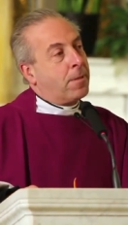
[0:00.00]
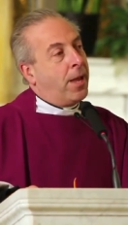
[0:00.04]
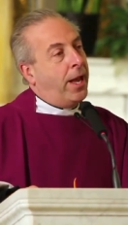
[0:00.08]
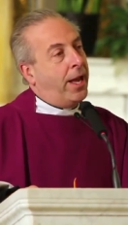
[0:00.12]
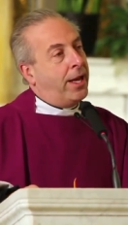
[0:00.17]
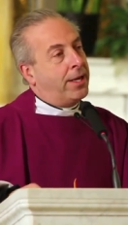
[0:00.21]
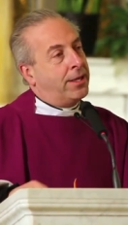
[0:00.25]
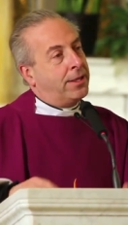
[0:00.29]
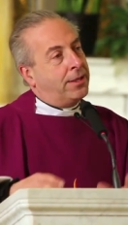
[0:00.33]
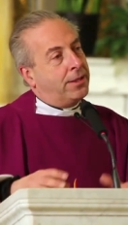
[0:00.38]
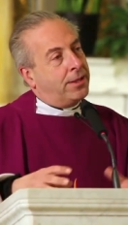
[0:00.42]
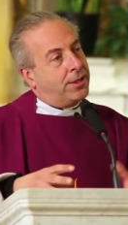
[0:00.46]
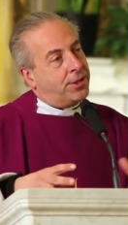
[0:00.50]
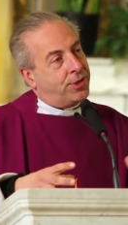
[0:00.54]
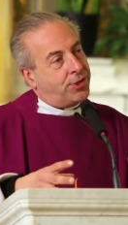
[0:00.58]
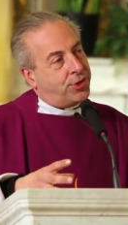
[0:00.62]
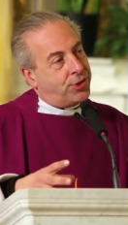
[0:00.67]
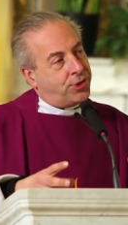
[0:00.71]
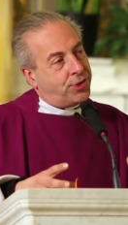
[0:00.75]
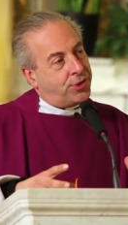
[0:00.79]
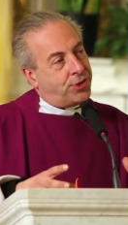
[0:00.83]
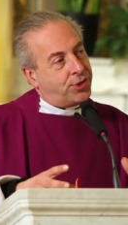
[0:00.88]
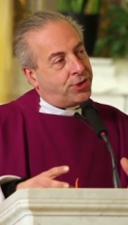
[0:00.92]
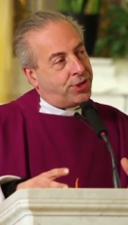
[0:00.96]
And
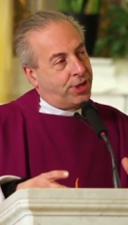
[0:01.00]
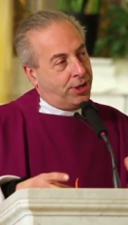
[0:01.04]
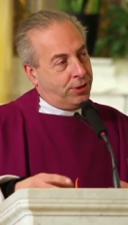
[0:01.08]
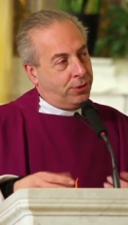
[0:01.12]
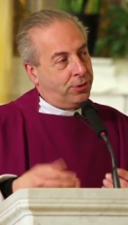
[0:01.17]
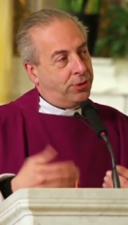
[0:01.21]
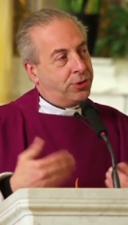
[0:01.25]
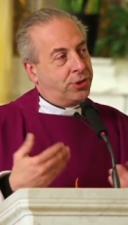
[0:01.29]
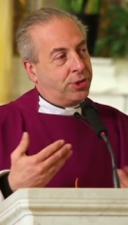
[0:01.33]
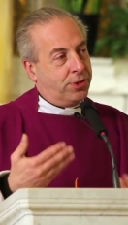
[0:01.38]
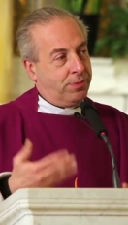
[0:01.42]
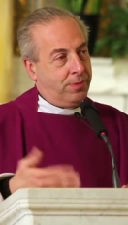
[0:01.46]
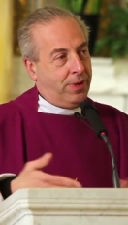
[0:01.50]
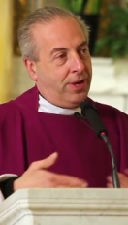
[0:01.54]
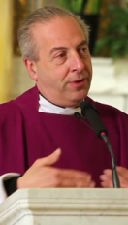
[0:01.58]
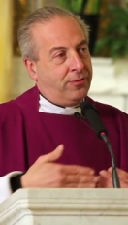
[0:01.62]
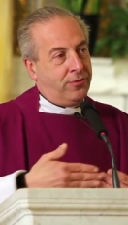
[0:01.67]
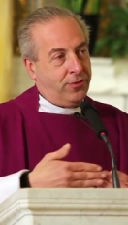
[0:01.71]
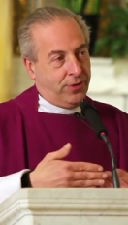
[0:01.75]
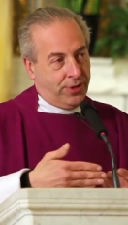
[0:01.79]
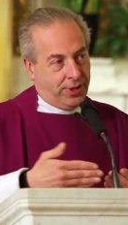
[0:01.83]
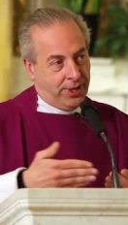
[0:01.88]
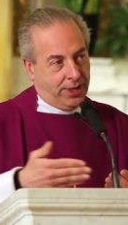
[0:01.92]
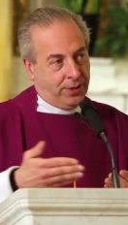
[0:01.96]
St. Louis de
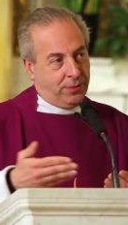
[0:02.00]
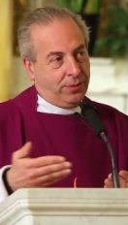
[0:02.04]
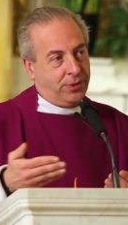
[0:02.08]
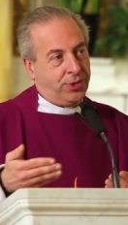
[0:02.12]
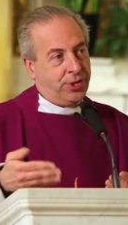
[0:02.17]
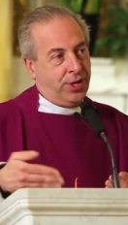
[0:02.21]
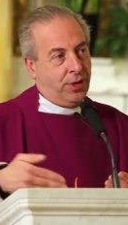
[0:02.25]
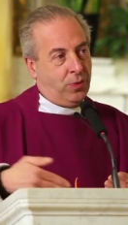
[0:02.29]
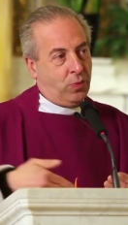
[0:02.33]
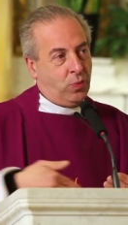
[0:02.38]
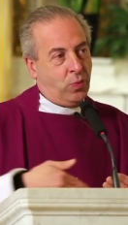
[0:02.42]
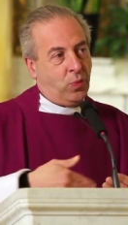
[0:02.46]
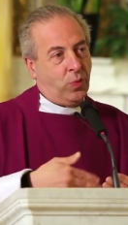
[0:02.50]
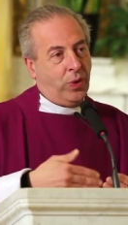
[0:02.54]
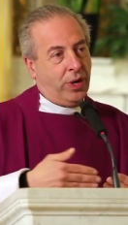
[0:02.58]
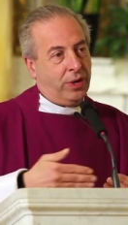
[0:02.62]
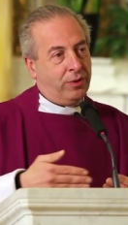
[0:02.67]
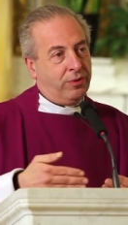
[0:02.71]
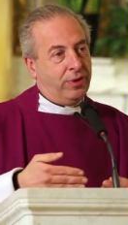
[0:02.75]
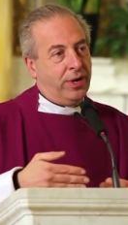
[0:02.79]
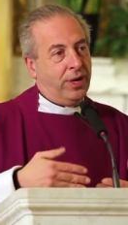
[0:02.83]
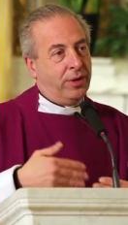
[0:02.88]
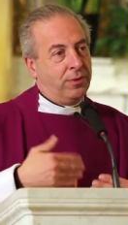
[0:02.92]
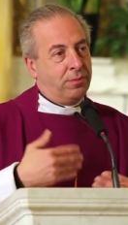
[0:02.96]
Montfort, like we say, went
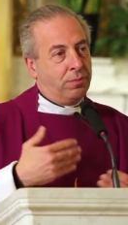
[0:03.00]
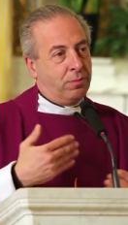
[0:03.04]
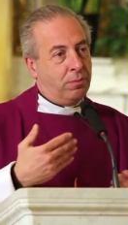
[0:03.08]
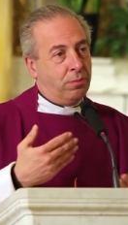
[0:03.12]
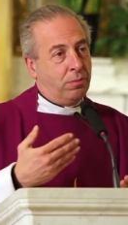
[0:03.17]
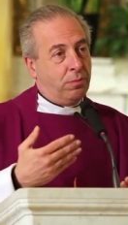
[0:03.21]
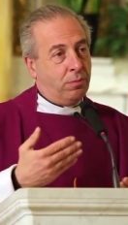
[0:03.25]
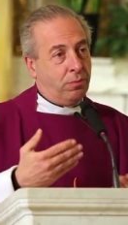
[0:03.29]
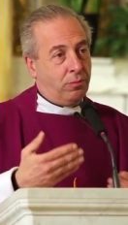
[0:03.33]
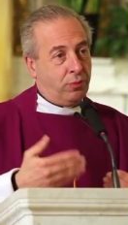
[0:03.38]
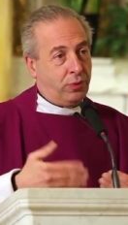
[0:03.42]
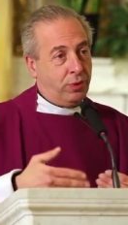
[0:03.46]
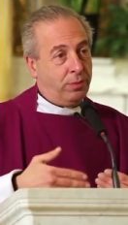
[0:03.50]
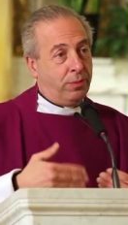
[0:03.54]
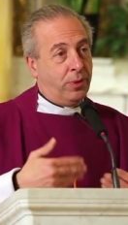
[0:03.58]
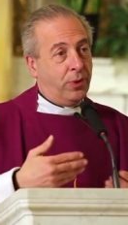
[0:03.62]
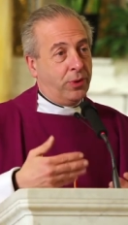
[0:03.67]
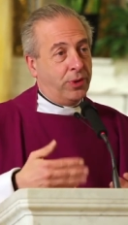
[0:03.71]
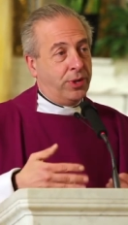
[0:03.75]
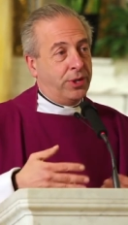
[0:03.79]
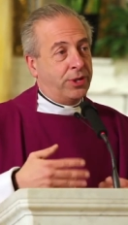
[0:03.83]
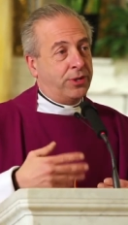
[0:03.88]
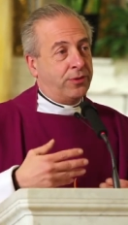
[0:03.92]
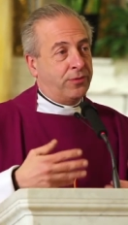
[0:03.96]
around
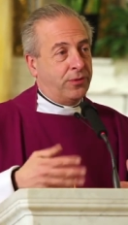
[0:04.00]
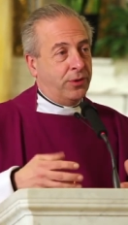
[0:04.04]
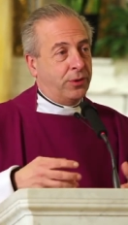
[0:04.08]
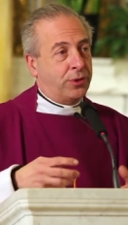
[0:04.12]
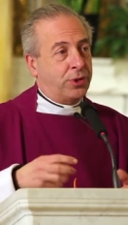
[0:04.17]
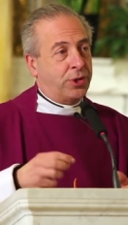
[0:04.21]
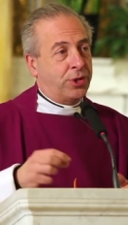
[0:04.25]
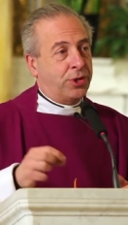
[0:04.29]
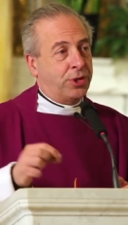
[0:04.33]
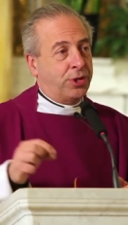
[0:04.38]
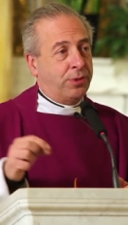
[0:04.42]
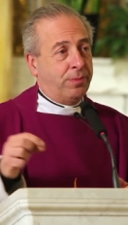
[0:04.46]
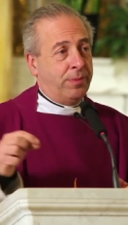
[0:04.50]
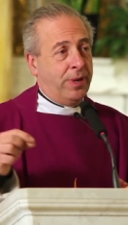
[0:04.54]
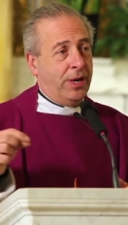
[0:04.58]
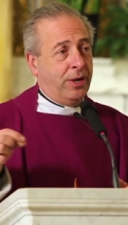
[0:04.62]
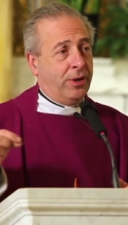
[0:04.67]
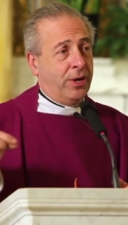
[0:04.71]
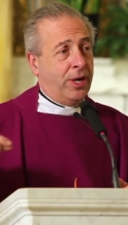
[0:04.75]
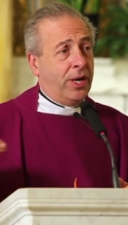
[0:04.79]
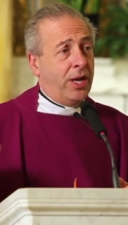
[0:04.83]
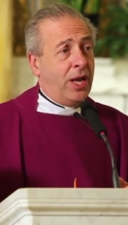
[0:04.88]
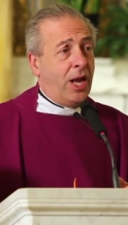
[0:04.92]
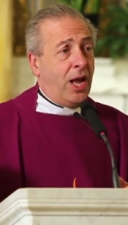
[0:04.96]
promoting devotion to
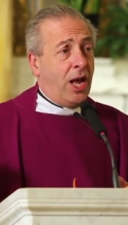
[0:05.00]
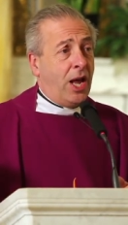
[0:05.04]
Mary,